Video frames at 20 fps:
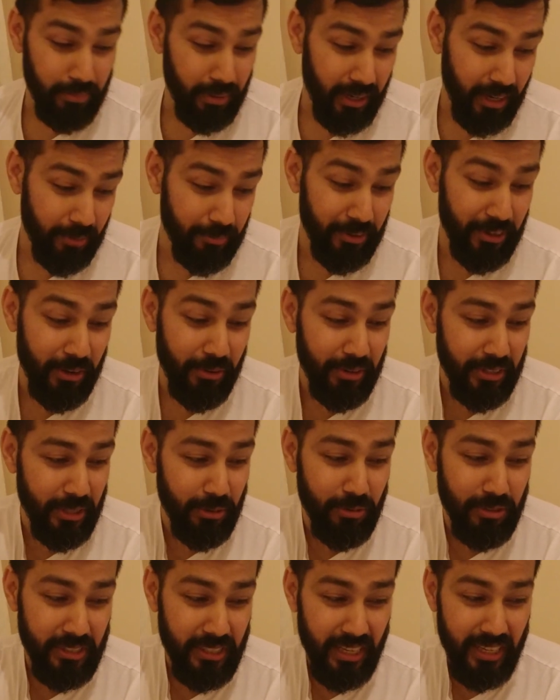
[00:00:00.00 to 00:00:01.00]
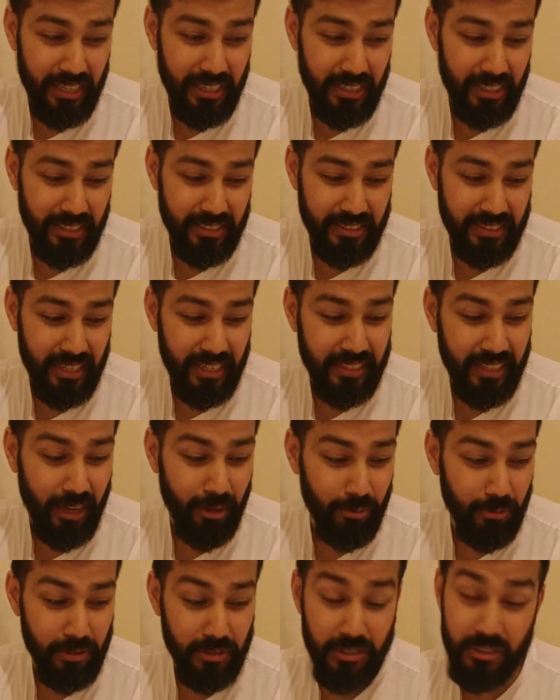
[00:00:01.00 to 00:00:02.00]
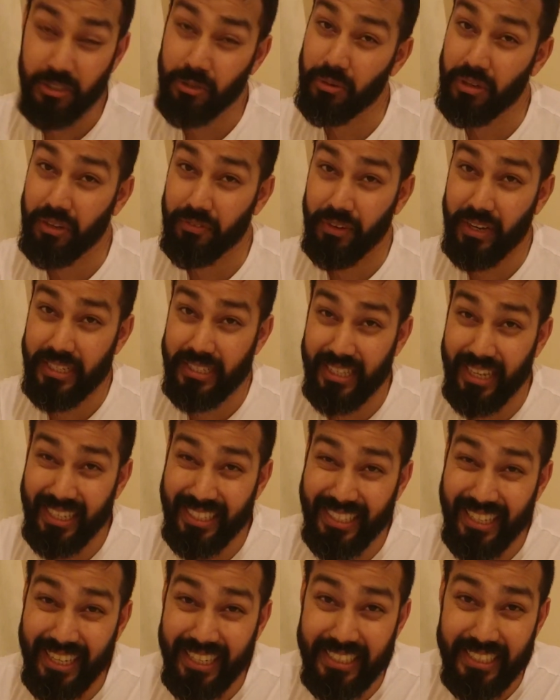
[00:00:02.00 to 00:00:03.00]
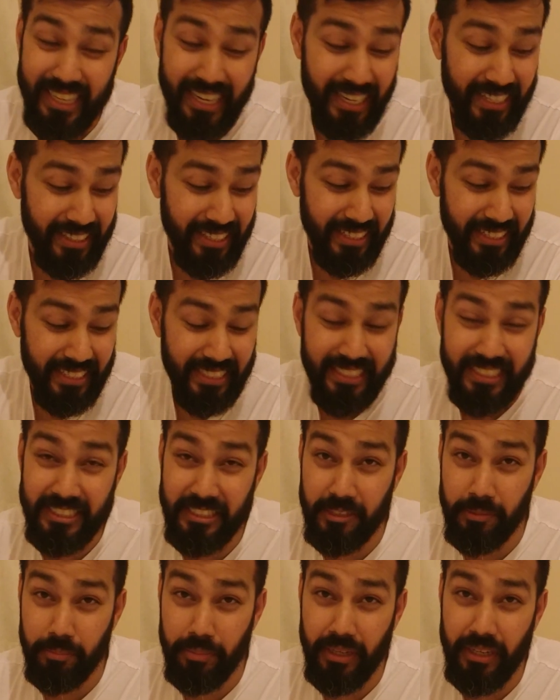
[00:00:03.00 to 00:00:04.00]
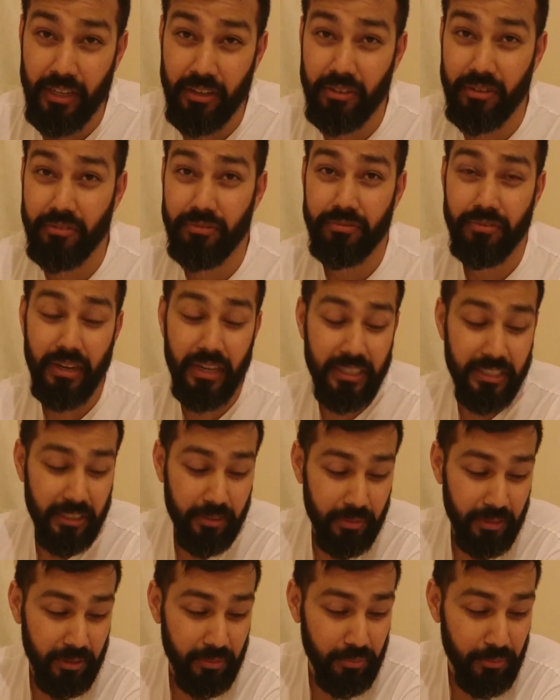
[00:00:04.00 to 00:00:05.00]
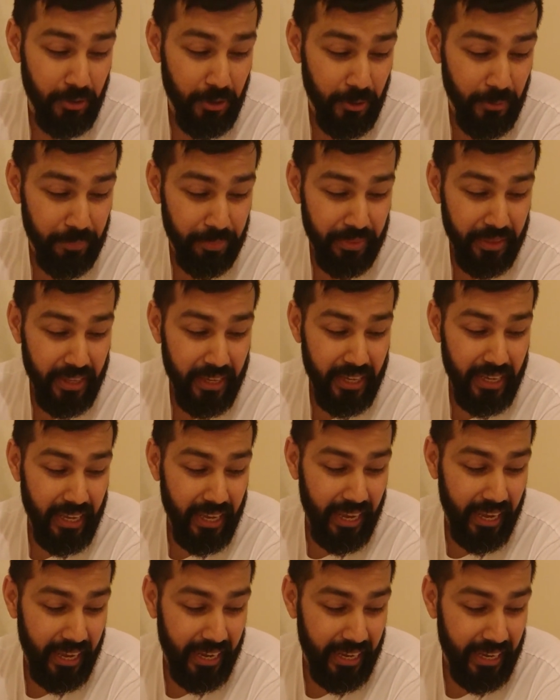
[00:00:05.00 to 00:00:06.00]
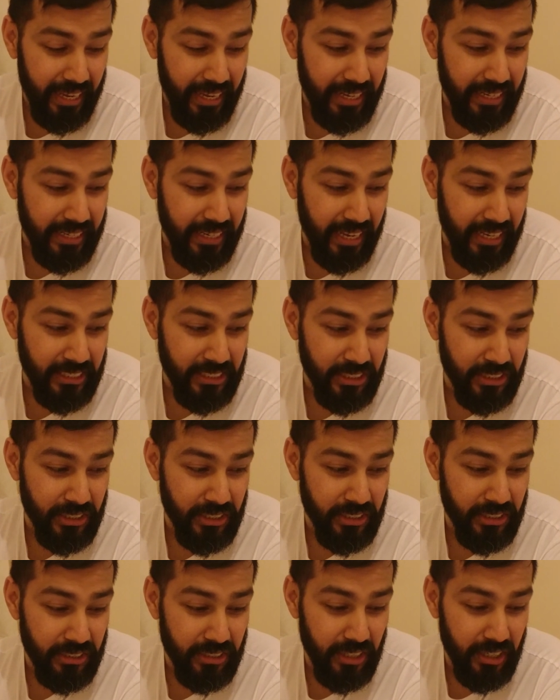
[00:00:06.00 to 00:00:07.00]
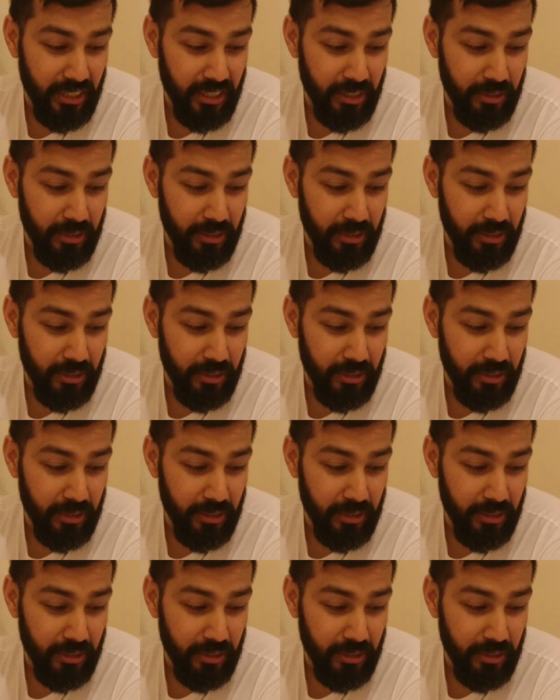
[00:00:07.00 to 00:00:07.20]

But I mean, there was a seller that was doing it for $8.99 and then he disappeared. I couldn't find him anymore and I had to,